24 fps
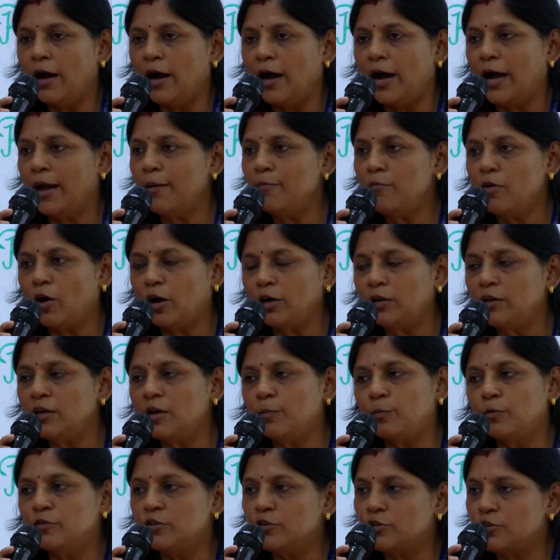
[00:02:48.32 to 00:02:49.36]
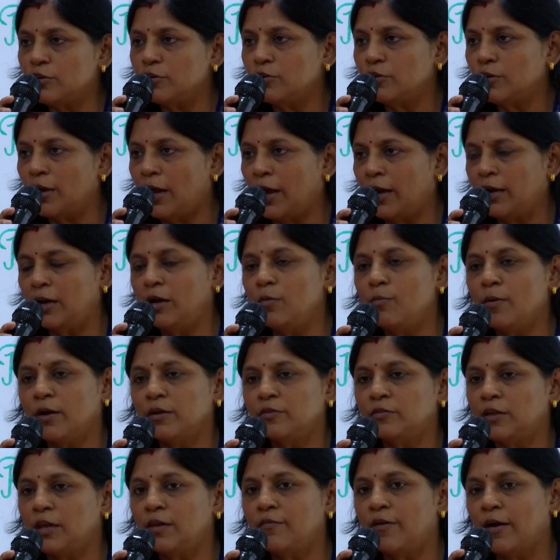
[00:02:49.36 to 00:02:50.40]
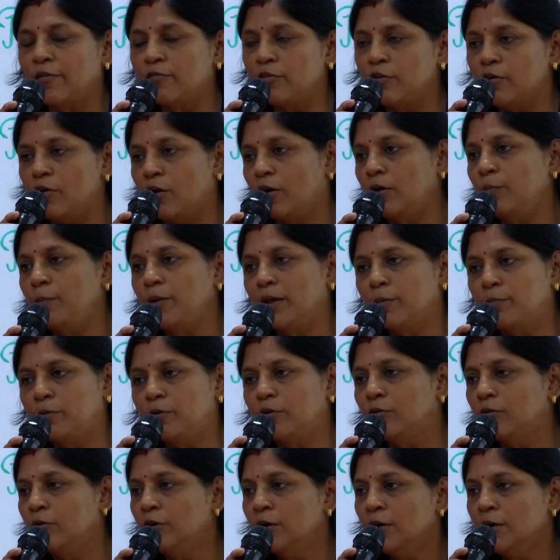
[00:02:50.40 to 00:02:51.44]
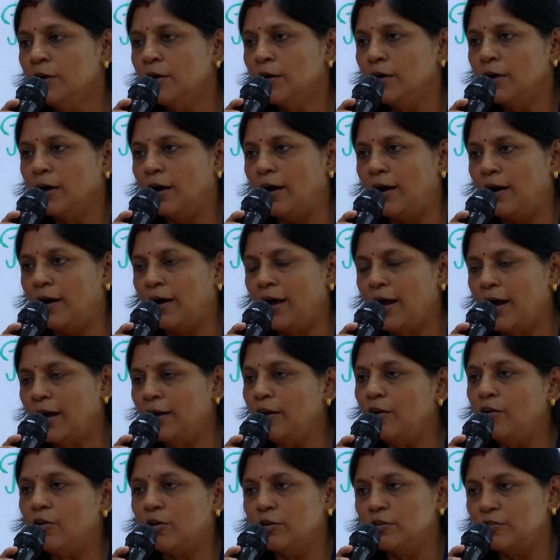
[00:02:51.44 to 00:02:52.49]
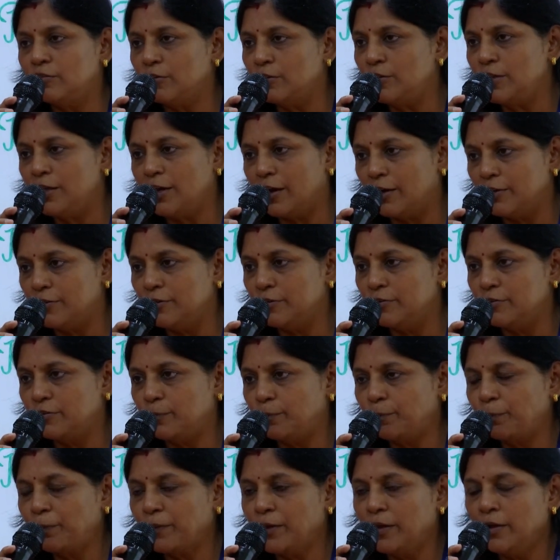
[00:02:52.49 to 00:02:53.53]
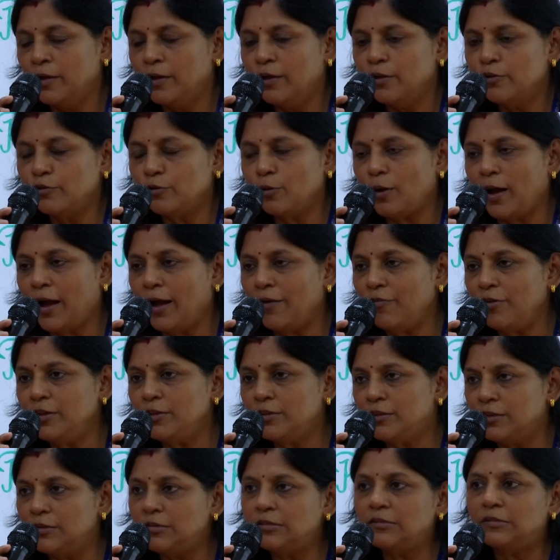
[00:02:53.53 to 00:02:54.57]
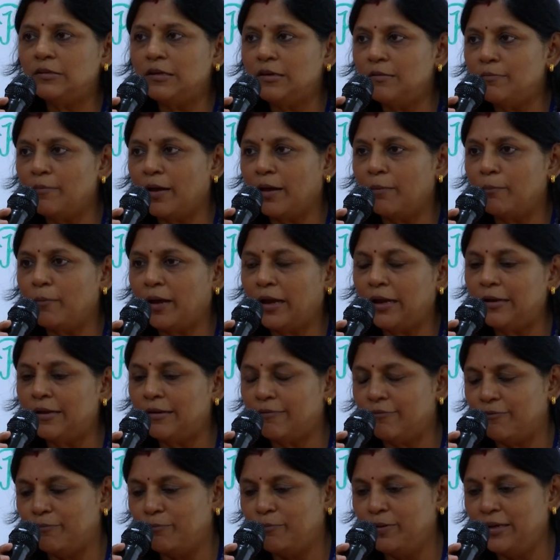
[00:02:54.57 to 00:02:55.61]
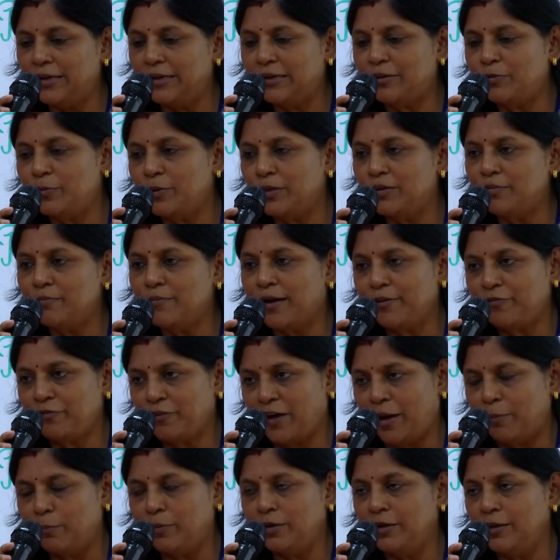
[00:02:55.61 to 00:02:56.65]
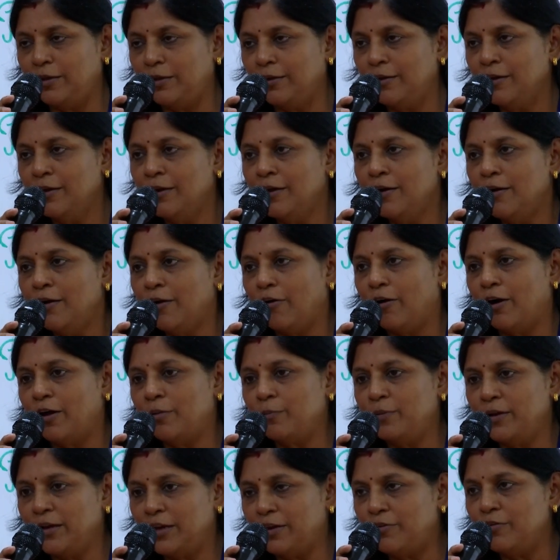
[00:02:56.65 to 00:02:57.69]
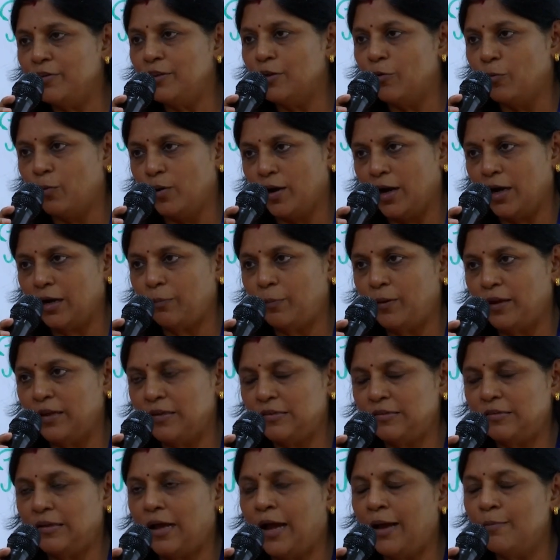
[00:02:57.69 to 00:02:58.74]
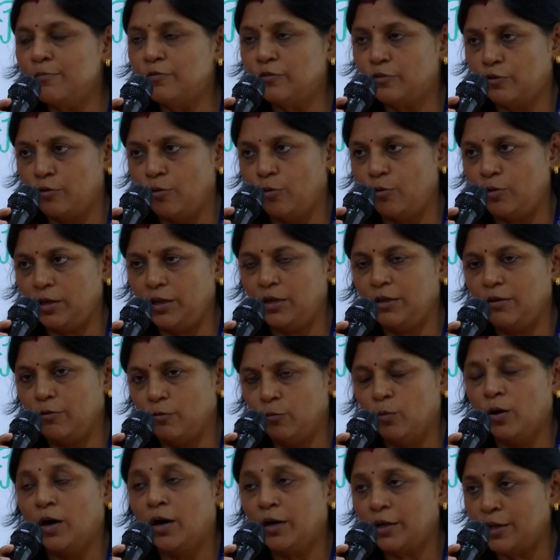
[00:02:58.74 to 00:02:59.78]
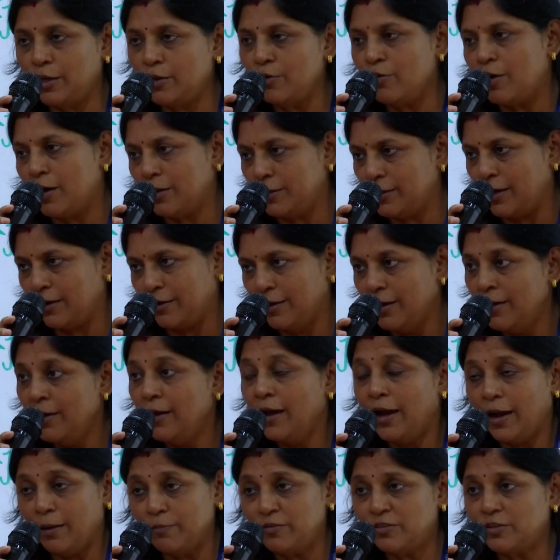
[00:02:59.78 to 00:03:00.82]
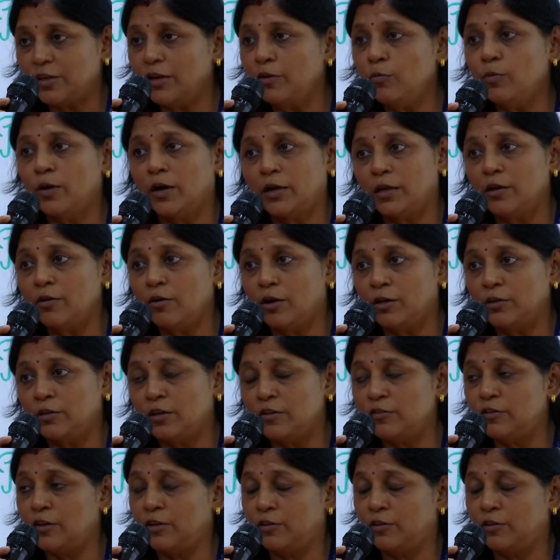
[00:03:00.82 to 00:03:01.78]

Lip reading: I'm not in a position to handle myself. I will not be able to handle also the others. So having this in my mind, be it with my family or be it in the workplace, I'm slowly working on that. I'm still working on this.